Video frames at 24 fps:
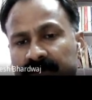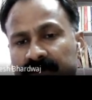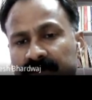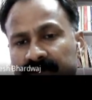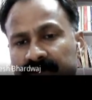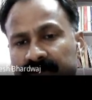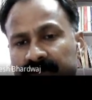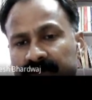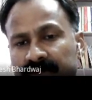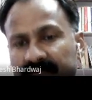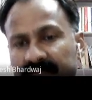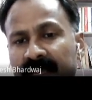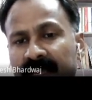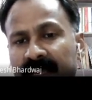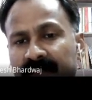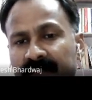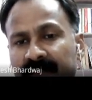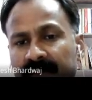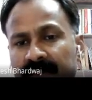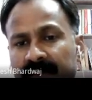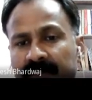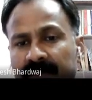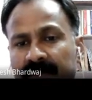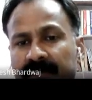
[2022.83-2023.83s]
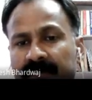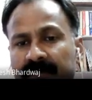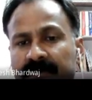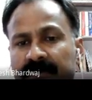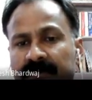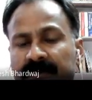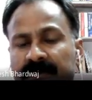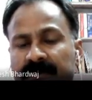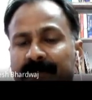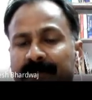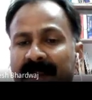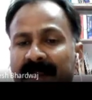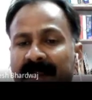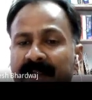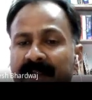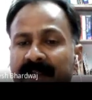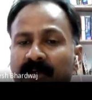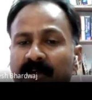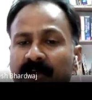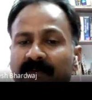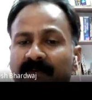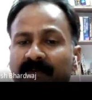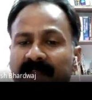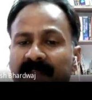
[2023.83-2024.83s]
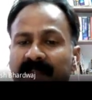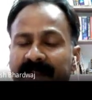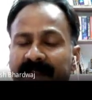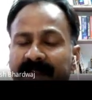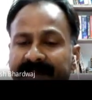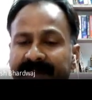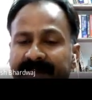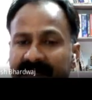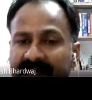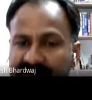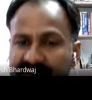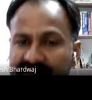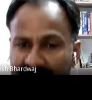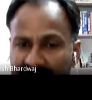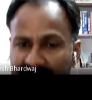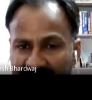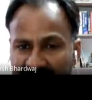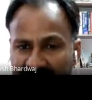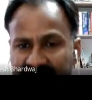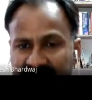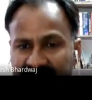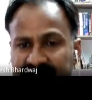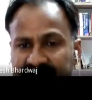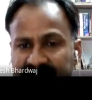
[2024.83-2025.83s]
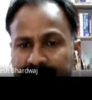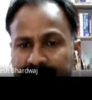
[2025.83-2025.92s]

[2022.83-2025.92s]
then the bending of light takes place